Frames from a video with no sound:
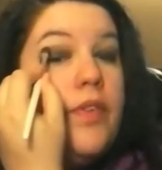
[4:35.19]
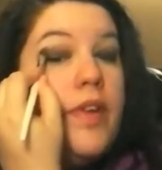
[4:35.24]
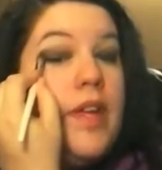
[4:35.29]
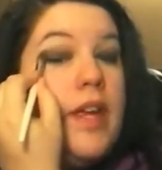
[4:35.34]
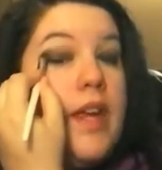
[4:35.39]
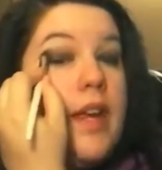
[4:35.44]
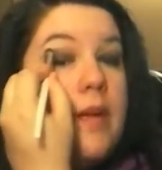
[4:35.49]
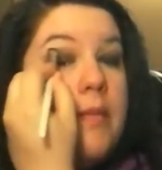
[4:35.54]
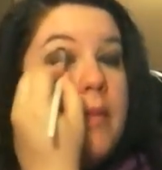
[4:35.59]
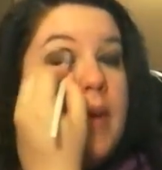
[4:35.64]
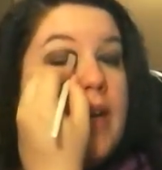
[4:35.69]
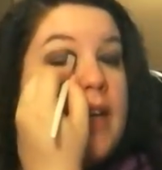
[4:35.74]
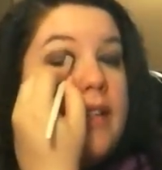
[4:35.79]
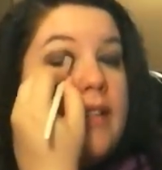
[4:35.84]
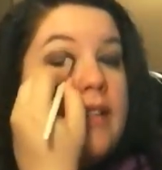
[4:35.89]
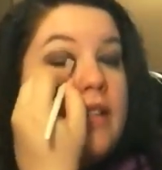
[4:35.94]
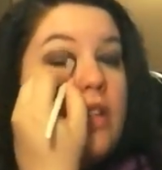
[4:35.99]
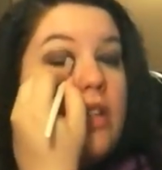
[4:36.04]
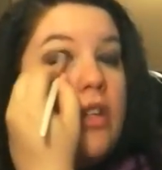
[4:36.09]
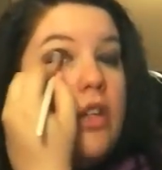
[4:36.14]
It
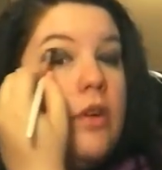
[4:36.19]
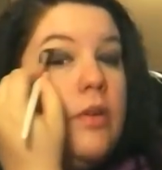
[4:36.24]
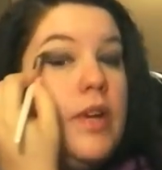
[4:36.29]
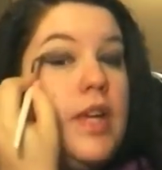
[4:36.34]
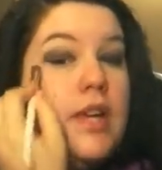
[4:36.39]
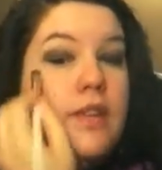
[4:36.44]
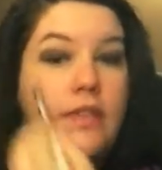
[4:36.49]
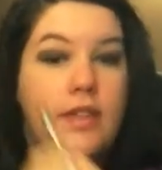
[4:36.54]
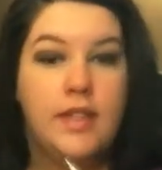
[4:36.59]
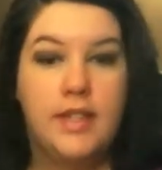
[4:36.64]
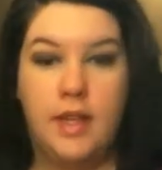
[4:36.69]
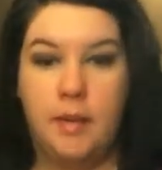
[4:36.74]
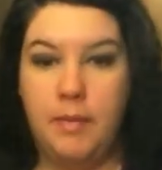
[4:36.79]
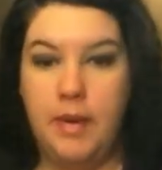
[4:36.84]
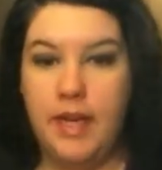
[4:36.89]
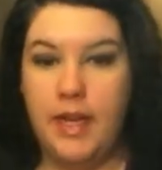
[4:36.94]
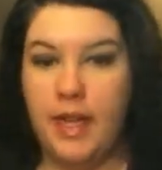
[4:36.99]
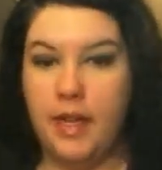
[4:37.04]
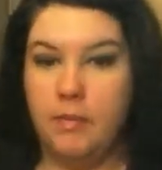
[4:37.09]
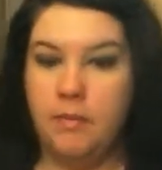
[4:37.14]
makes, even
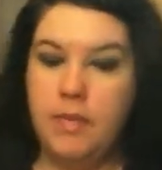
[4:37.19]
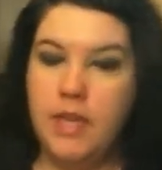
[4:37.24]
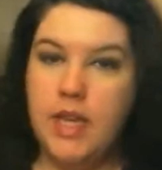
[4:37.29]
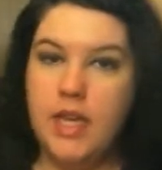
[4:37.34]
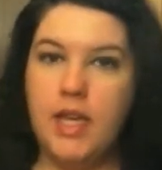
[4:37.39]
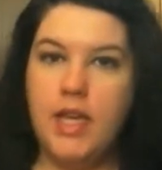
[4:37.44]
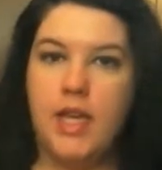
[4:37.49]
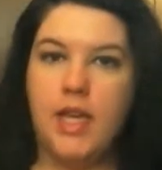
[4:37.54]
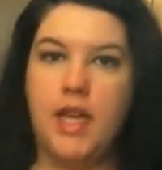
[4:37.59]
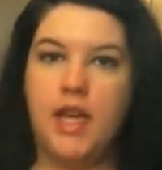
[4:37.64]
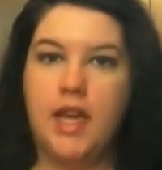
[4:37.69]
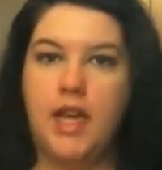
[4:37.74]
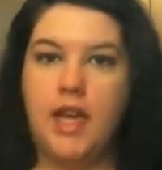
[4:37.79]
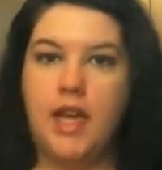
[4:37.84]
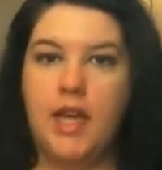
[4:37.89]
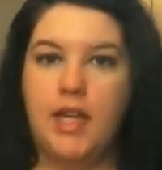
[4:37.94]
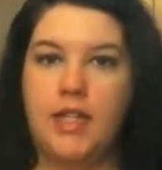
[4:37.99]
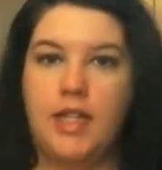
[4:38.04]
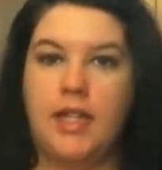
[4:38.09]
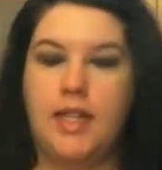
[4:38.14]
somebody like me
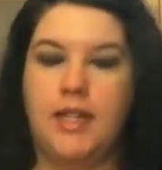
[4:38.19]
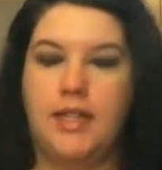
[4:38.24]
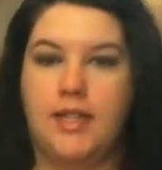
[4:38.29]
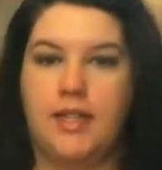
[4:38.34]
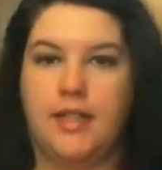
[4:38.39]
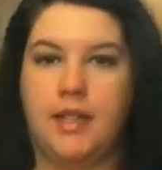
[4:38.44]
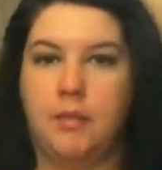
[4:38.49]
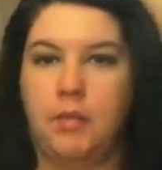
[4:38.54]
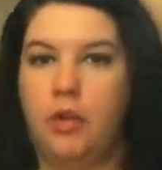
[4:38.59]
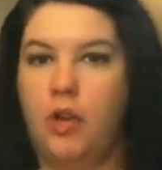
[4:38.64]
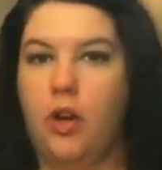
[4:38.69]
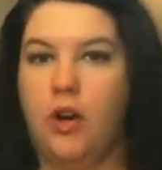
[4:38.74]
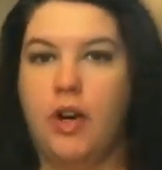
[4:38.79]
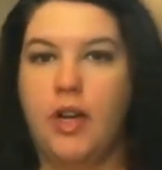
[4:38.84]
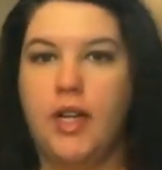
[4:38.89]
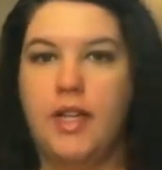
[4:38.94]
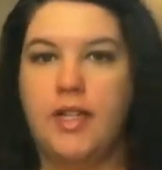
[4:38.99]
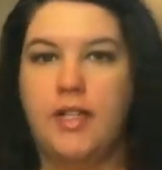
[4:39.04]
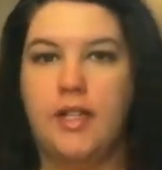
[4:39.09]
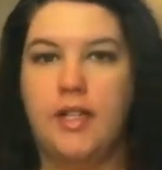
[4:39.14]
that is a simple
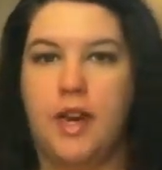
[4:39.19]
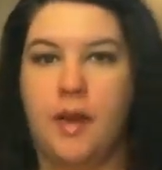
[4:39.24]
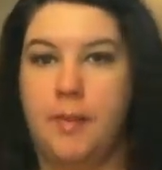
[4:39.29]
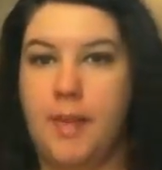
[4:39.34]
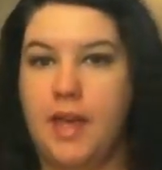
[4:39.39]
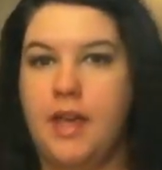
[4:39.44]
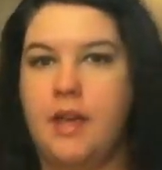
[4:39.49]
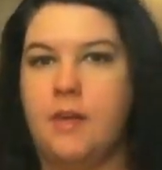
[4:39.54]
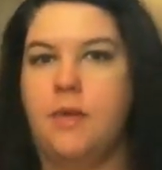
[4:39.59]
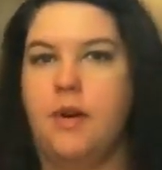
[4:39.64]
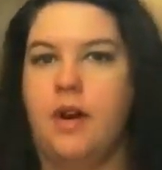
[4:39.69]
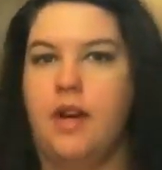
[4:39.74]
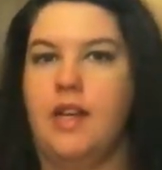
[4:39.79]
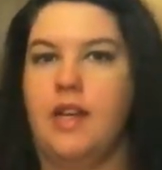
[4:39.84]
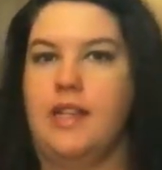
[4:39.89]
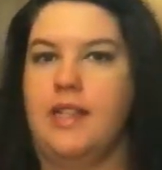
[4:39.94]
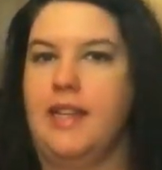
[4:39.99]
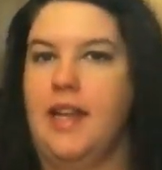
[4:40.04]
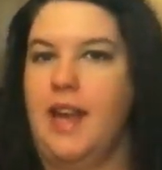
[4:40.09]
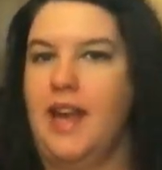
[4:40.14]
artist, not a makeup
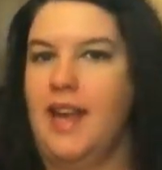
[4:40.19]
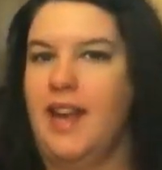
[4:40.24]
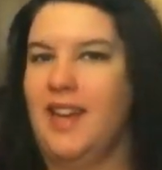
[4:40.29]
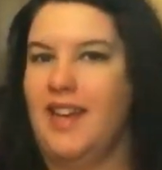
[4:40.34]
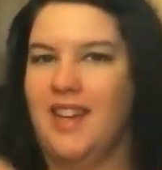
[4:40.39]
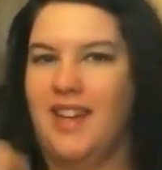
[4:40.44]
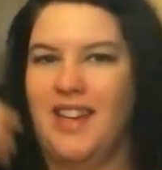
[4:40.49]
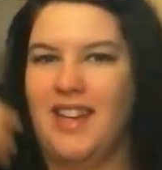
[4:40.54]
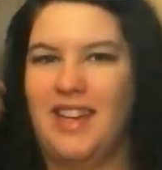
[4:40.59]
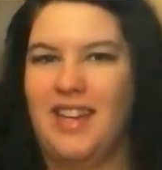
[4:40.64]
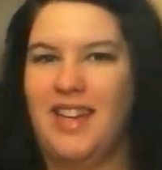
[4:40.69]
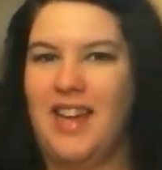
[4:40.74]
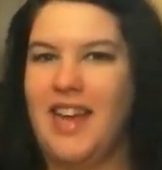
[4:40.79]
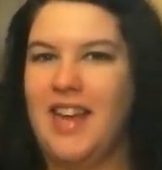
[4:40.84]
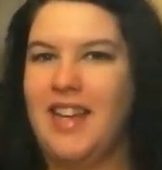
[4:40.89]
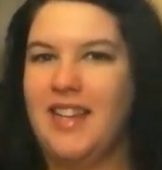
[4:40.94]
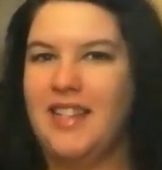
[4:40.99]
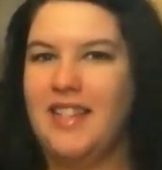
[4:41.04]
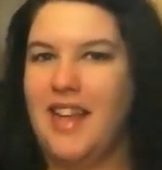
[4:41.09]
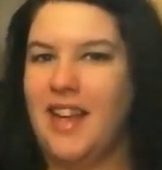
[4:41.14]
artist, and it can
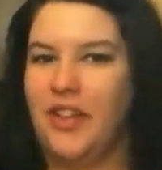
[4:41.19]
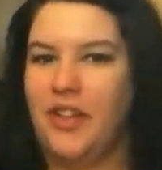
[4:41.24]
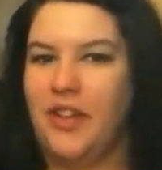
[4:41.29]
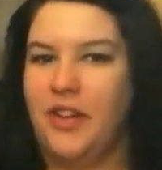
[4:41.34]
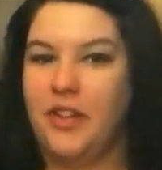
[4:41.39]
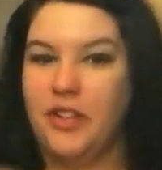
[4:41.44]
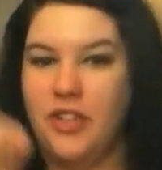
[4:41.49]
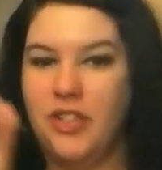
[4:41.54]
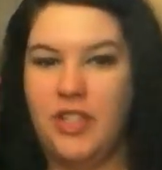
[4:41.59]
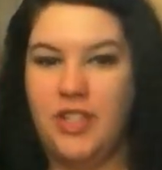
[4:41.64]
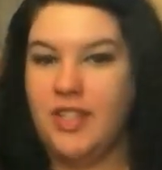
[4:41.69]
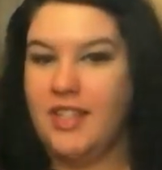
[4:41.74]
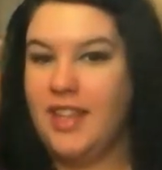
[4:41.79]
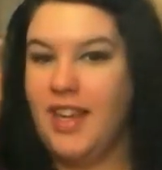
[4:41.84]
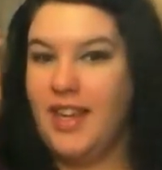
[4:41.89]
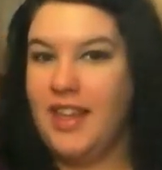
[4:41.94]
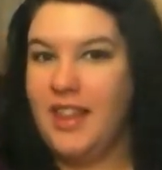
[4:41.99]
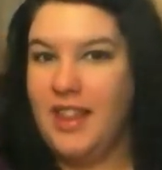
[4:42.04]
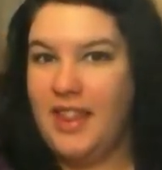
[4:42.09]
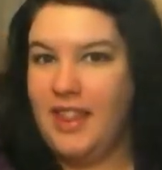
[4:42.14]
enhance that look just
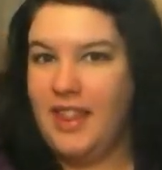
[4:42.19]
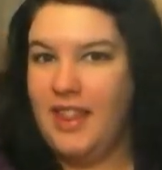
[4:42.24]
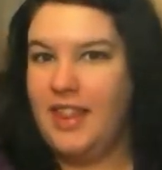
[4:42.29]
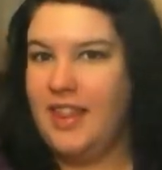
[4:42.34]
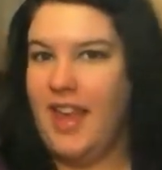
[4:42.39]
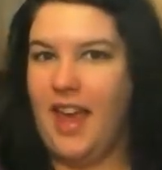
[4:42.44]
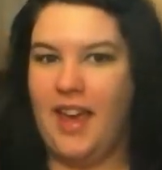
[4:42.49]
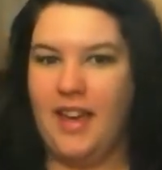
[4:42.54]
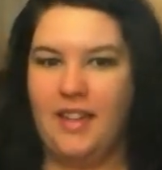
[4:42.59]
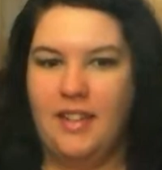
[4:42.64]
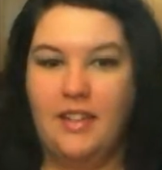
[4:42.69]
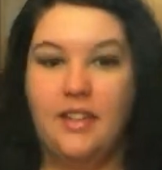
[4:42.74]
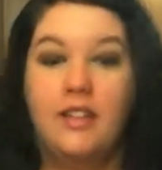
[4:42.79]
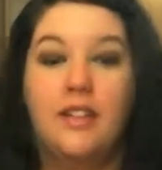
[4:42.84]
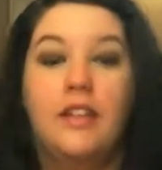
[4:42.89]
like that.